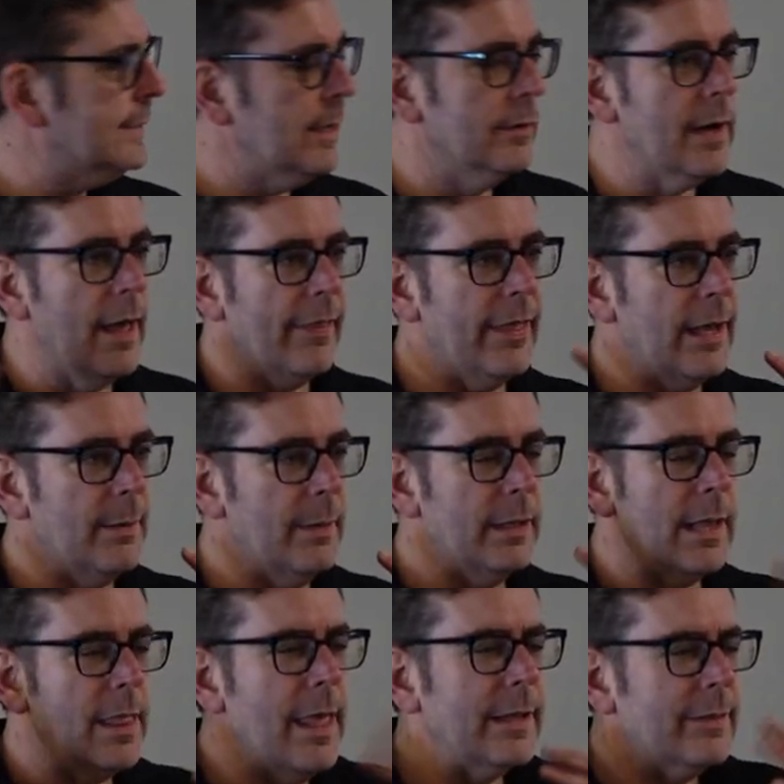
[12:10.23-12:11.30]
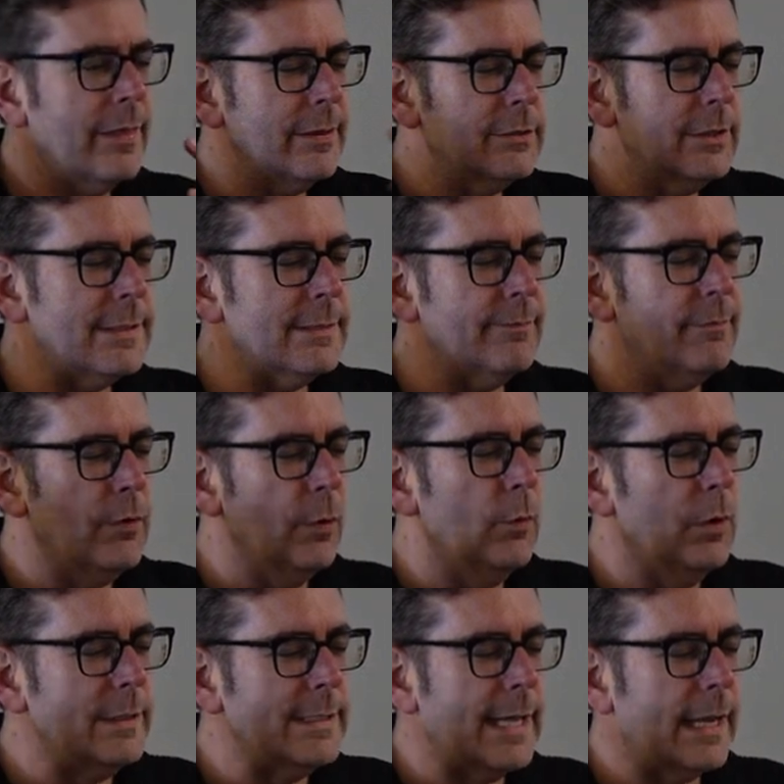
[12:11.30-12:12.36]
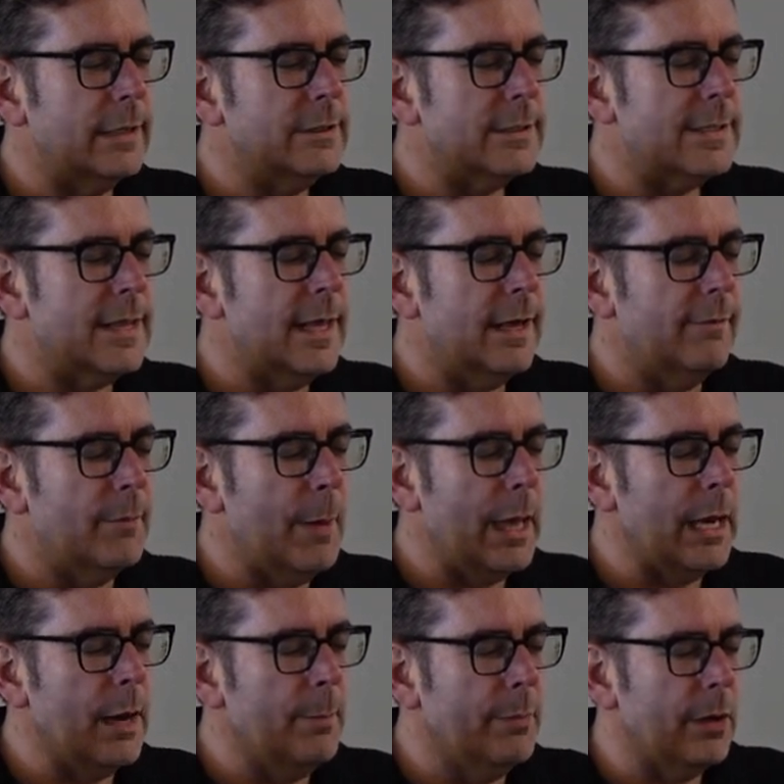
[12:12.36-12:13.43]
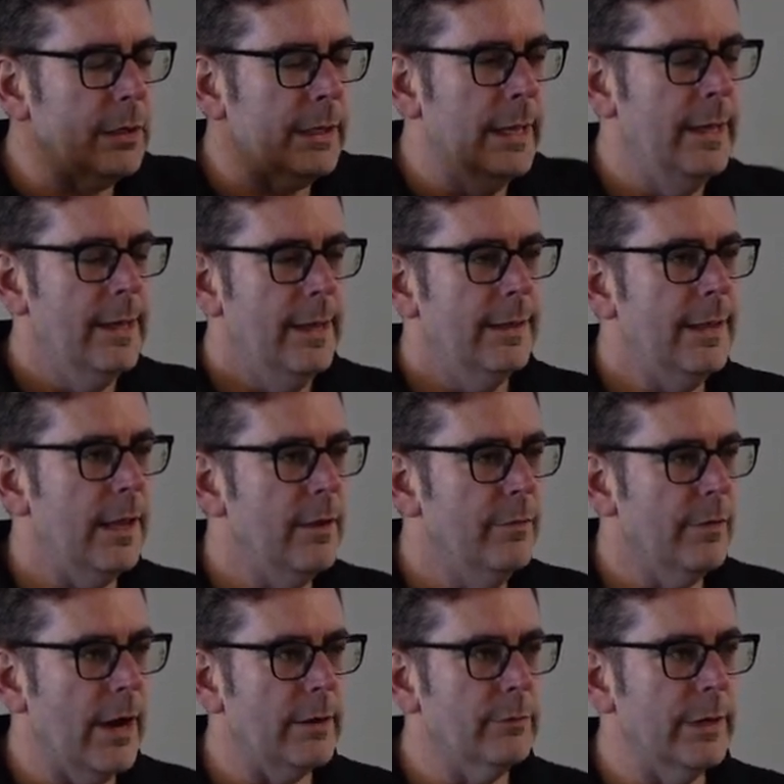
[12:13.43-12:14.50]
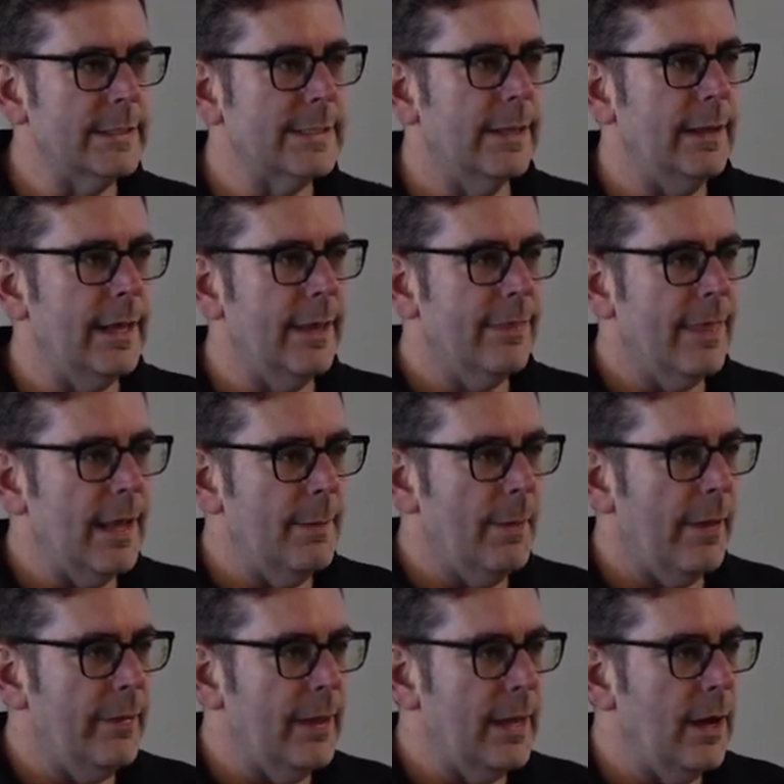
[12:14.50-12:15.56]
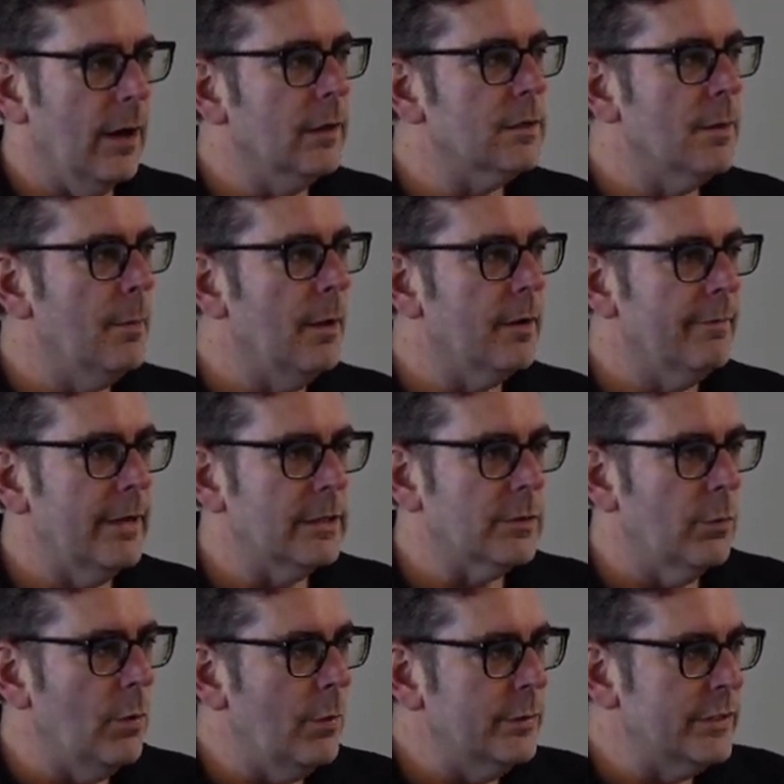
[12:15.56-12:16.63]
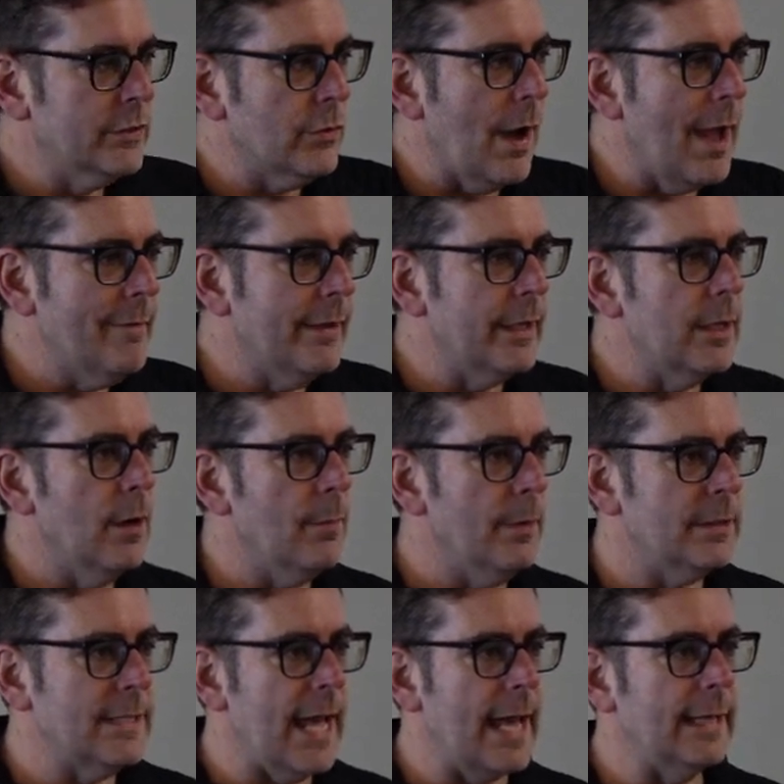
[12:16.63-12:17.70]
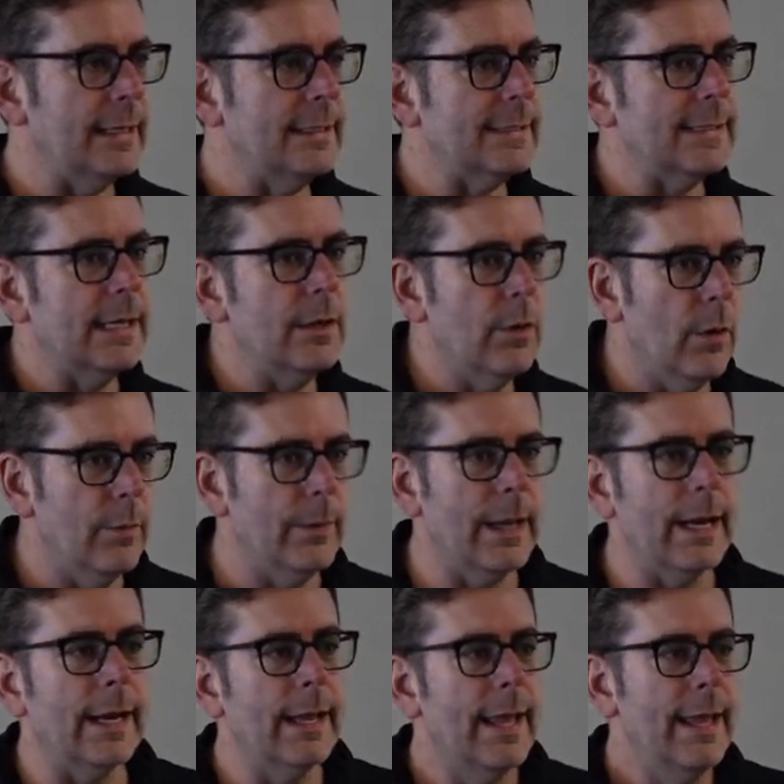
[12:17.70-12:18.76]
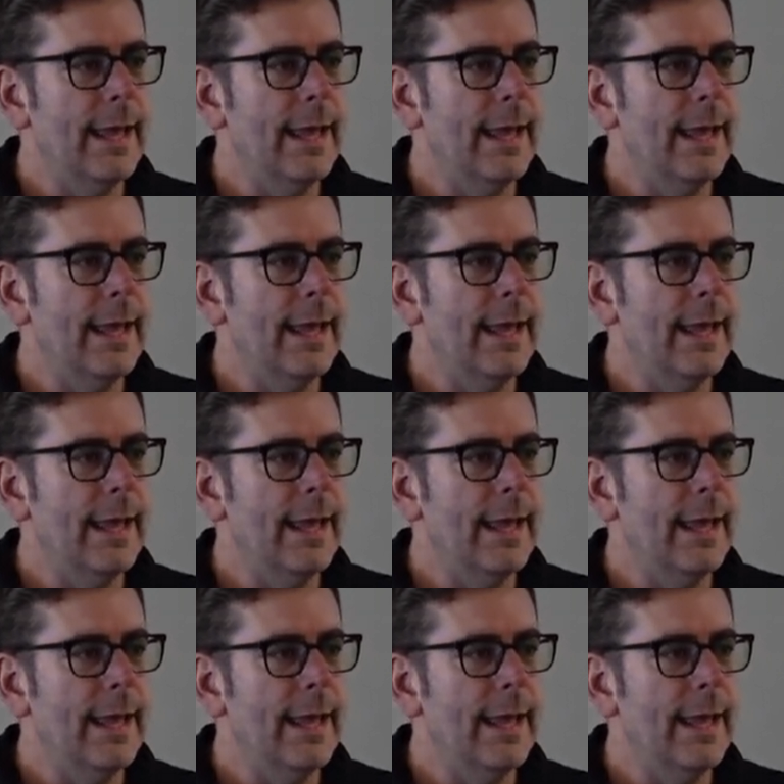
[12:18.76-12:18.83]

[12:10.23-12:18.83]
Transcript: So now think about like just for one second, just think about a book that you've read recently, and think about the character motivation. What was driving your protagonist for reading?